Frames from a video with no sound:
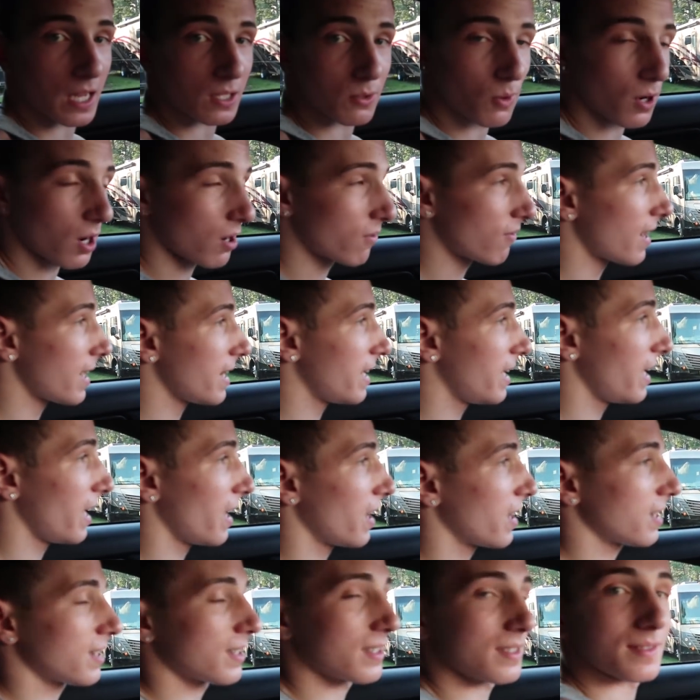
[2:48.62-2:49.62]
guys, we're already
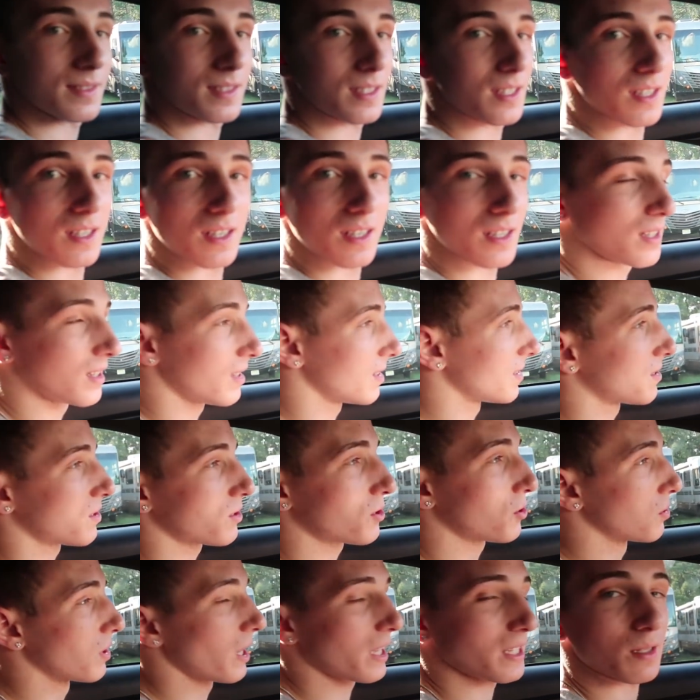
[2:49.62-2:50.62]
here.
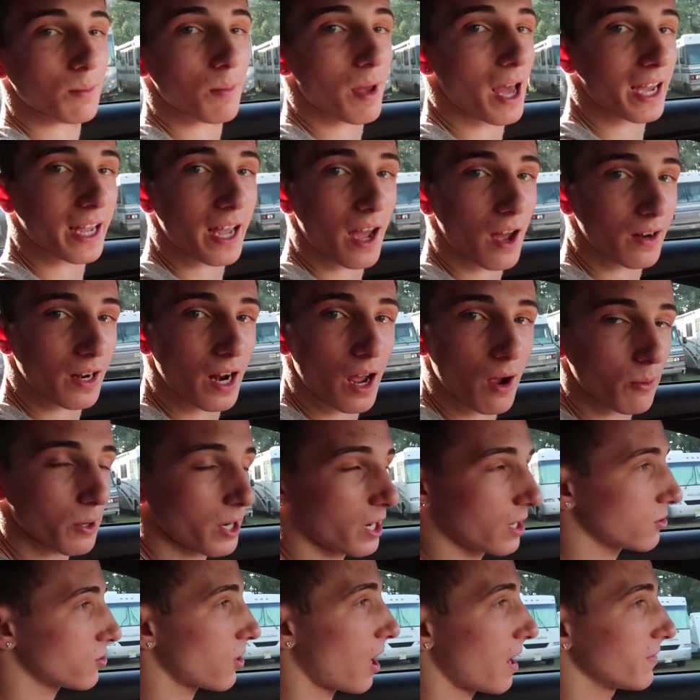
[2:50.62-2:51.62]
It's too late to back out now.
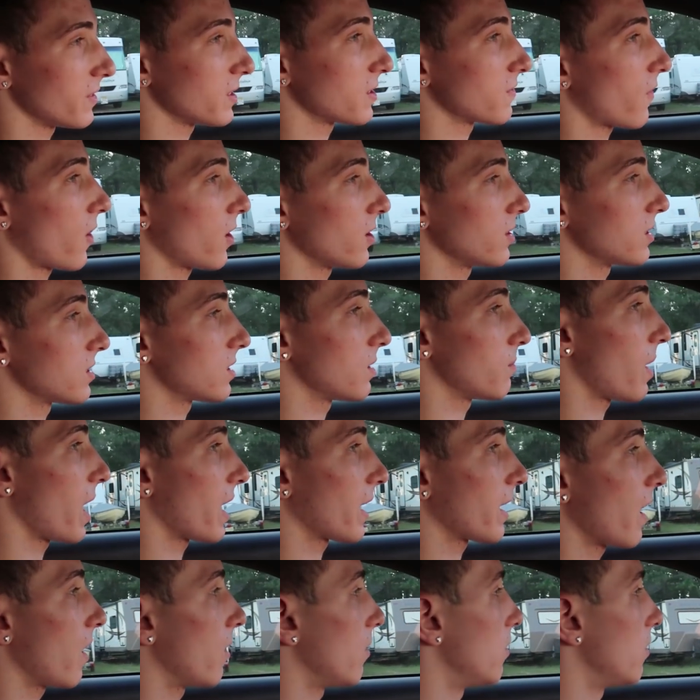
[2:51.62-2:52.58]
We didn't drive this far just to back